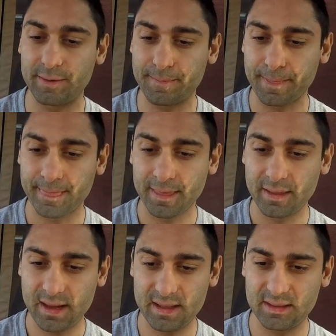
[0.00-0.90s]
it,
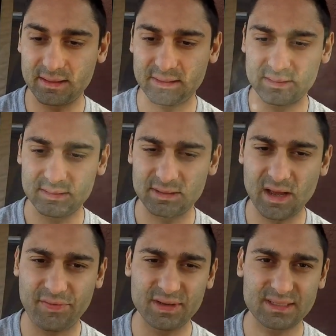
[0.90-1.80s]
and
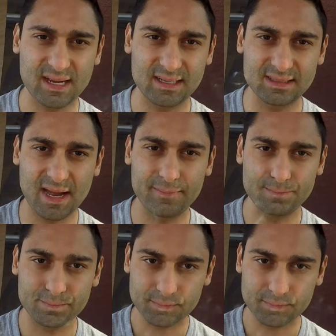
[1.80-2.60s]
definitely the second time.